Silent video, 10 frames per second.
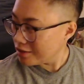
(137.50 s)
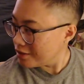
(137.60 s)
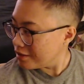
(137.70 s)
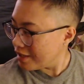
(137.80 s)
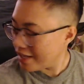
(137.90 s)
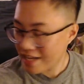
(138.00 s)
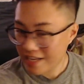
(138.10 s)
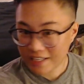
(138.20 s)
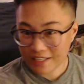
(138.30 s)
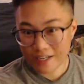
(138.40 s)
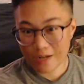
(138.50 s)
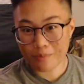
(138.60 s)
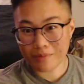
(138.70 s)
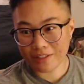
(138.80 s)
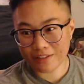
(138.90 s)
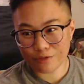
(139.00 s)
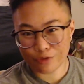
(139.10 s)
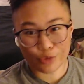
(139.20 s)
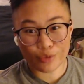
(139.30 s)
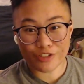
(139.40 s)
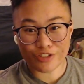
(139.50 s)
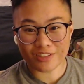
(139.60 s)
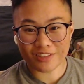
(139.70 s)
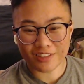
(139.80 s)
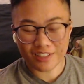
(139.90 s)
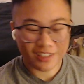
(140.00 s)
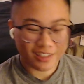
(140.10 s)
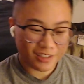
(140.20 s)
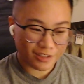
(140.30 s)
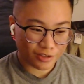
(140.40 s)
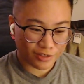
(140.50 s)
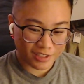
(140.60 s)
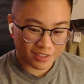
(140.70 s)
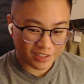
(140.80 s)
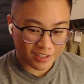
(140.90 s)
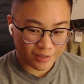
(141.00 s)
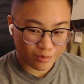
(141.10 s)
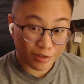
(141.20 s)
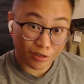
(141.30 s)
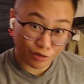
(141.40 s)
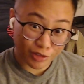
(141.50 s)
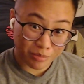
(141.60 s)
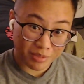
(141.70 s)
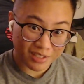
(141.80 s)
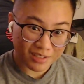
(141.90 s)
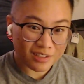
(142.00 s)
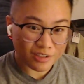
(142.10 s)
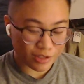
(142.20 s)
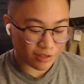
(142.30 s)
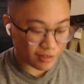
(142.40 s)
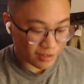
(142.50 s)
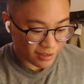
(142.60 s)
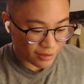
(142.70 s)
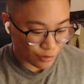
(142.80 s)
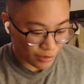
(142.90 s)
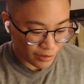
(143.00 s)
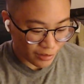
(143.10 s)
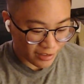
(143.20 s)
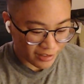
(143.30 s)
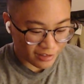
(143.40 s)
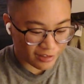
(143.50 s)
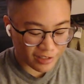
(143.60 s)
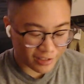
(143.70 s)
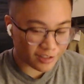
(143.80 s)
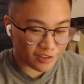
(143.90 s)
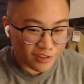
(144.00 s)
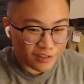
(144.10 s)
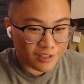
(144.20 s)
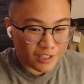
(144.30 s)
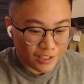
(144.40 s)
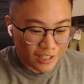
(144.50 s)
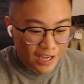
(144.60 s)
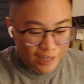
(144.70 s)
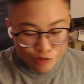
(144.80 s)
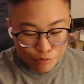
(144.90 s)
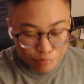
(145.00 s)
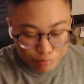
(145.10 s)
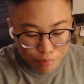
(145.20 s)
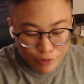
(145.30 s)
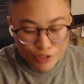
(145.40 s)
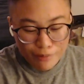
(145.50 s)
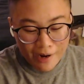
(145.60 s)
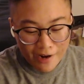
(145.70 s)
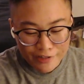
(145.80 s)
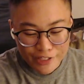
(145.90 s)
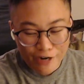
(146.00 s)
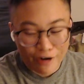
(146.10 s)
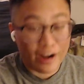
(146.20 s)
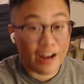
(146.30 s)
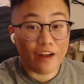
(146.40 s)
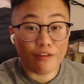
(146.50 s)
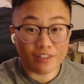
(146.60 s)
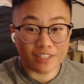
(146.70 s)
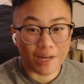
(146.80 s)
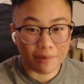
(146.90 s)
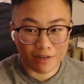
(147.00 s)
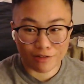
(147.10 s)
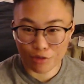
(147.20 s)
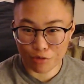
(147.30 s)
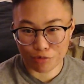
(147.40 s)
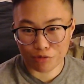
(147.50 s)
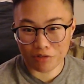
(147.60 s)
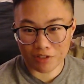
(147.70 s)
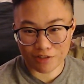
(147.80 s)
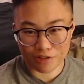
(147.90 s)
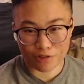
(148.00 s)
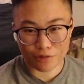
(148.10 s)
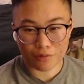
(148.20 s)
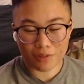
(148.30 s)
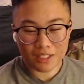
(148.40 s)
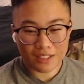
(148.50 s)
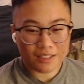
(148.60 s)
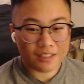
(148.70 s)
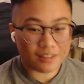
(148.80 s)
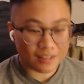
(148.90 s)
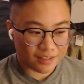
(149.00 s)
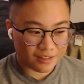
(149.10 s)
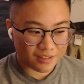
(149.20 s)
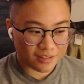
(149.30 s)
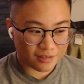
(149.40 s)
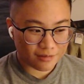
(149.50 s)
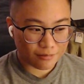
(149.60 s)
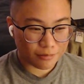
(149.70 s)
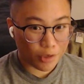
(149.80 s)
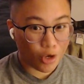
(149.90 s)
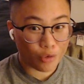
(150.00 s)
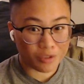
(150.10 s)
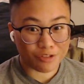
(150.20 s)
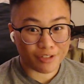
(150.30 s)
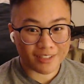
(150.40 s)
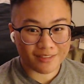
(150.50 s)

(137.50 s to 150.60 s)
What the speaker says: hanging out by a few inches, so that's kind of bothering me. So I have this little area that I had to push on my chair every time I had to go through it, so that's always great.